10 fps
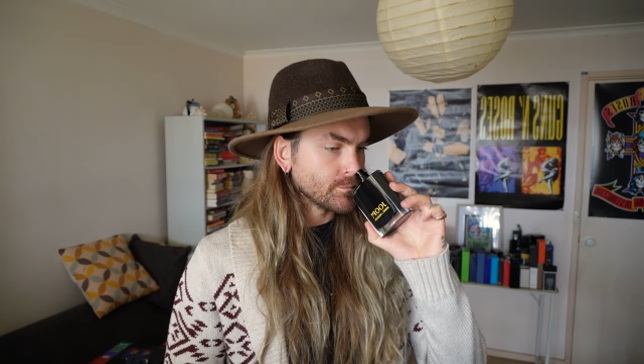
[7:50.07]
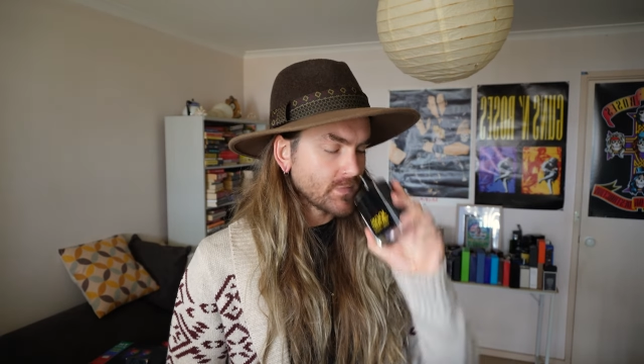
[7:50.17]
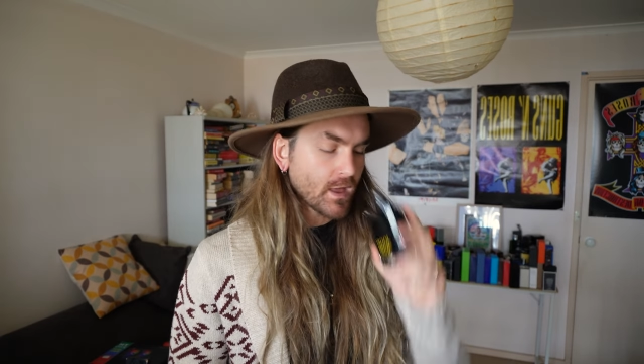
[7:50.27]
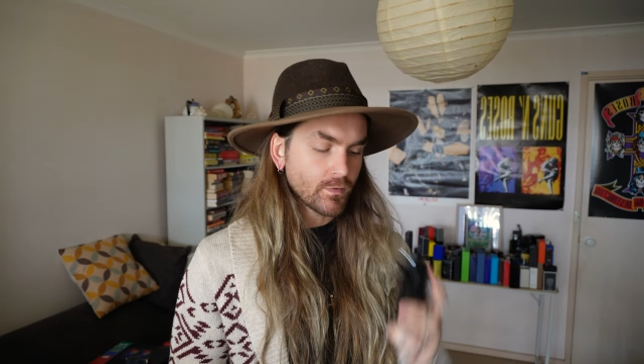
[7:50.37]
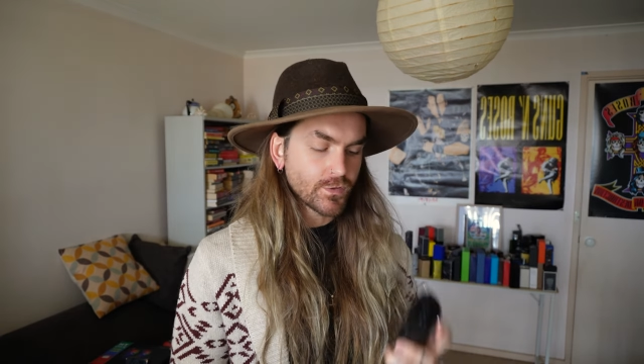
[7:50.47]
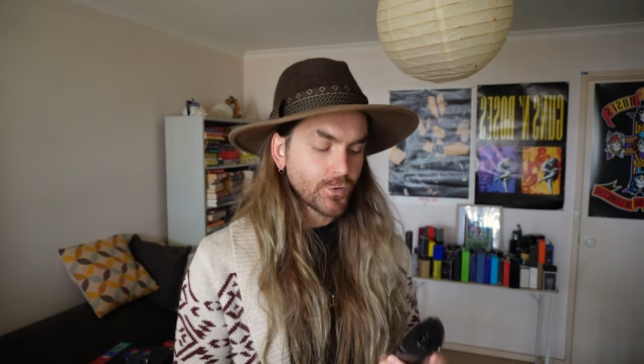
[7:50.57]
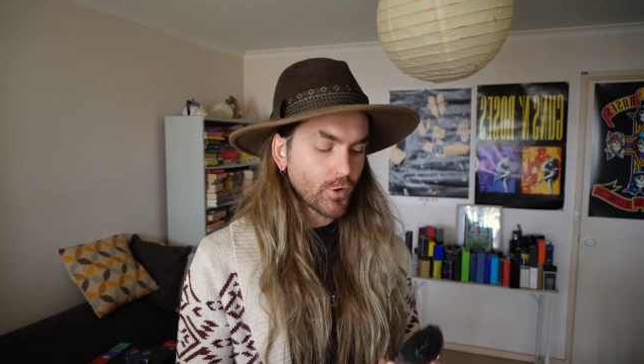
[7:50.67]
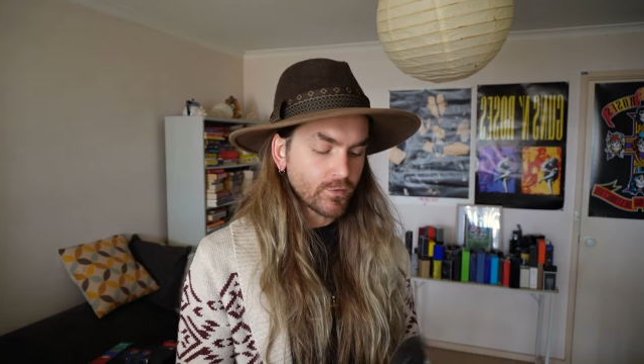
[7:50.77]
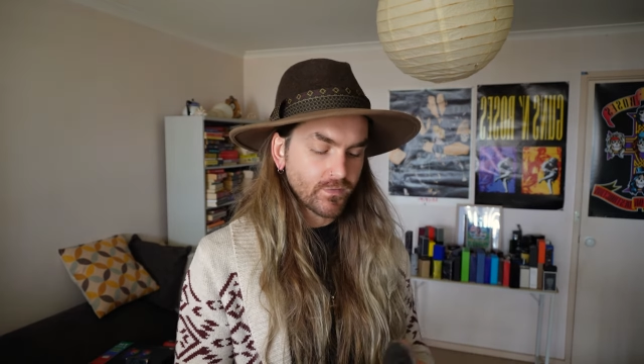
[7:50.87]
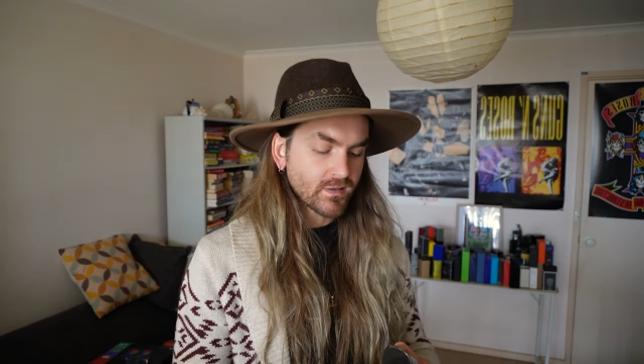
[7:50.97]
Now, the
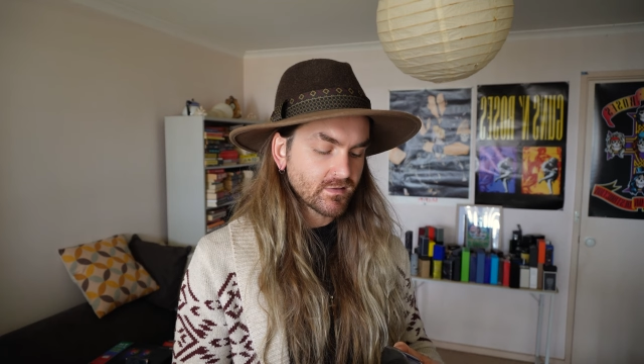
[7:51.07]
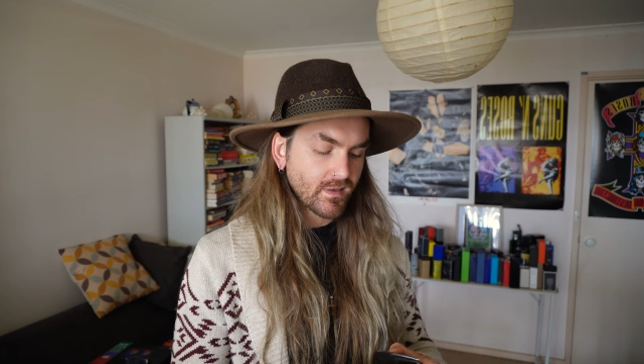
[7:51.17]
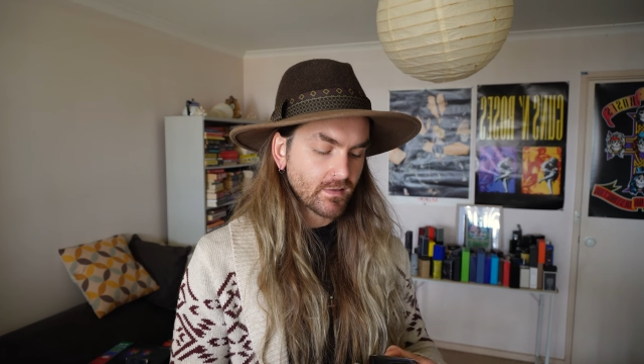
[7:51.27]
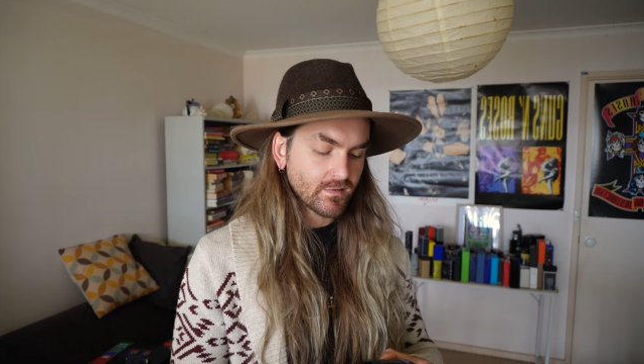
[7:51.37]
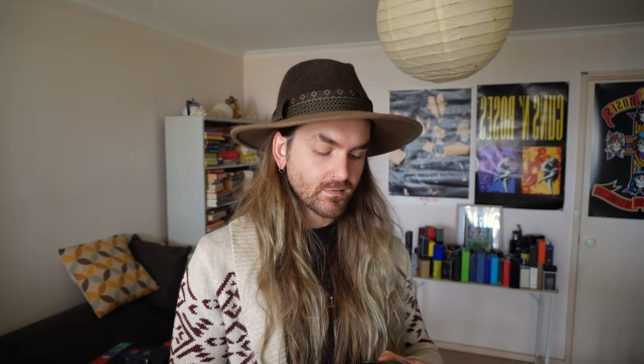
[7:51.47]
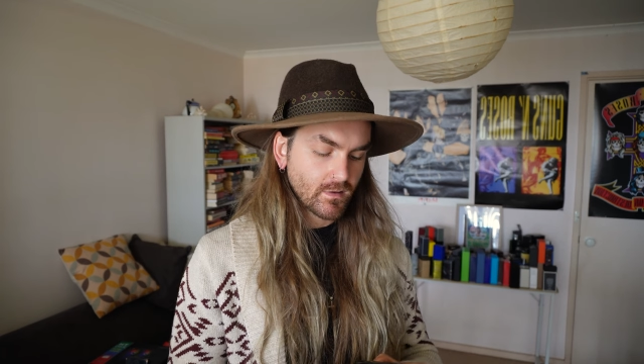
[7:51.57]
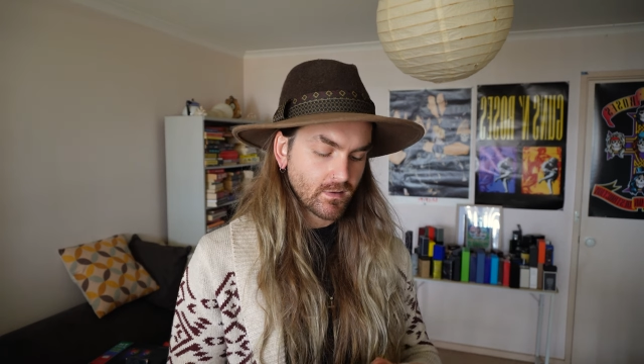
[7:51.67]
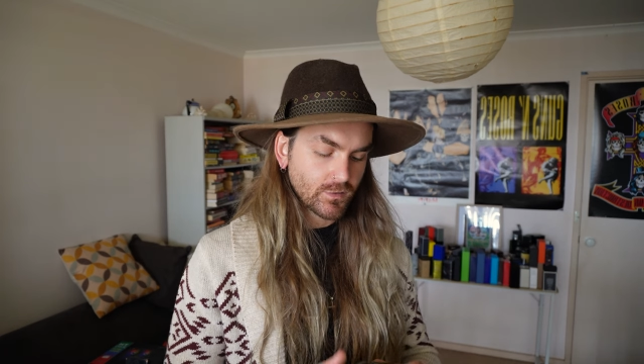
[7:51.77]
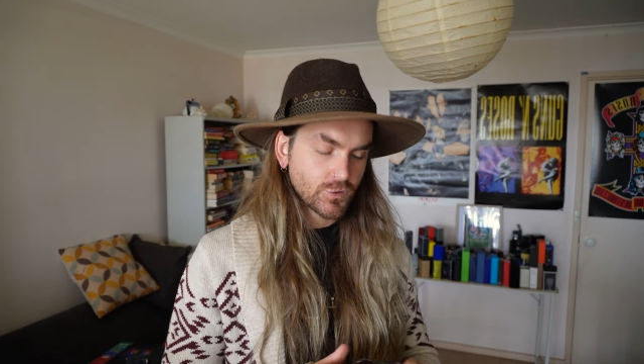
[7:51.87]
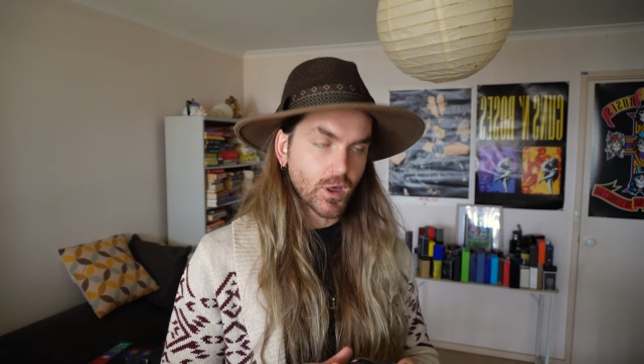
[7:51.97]
note of incense
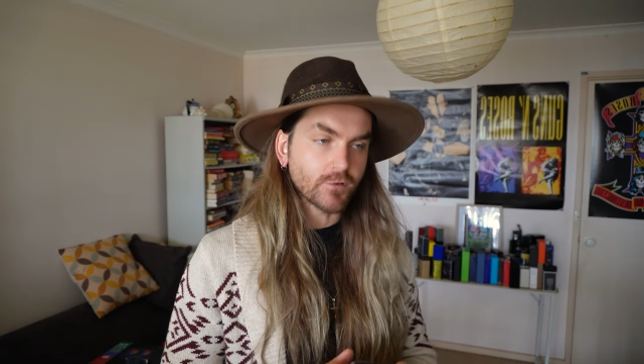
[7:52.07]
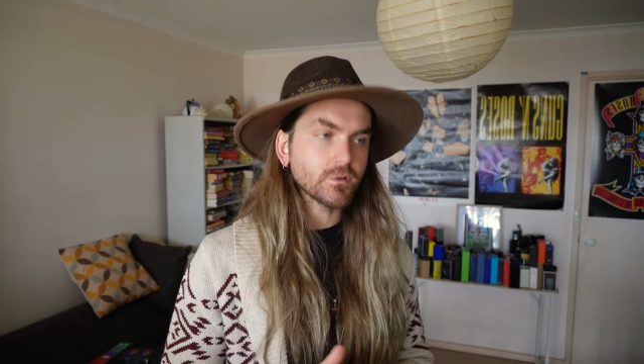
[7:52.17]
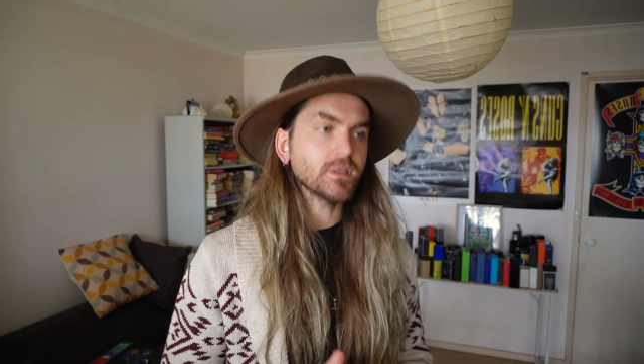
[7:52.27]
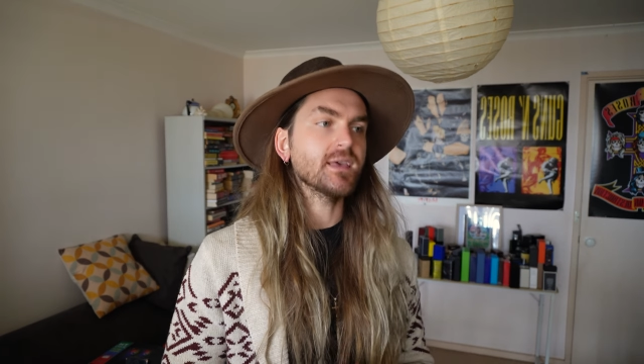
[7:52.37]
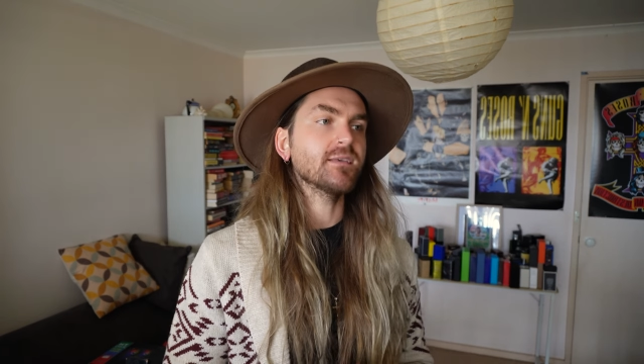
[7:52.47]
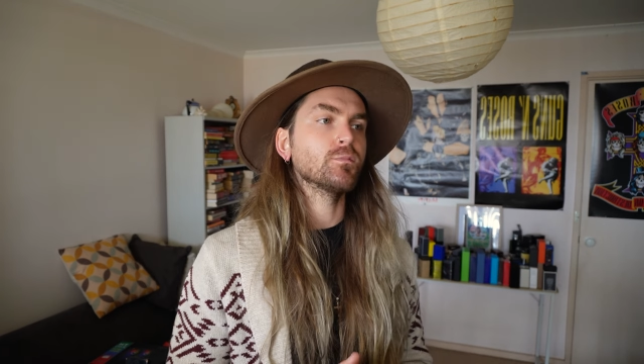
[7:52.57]
generally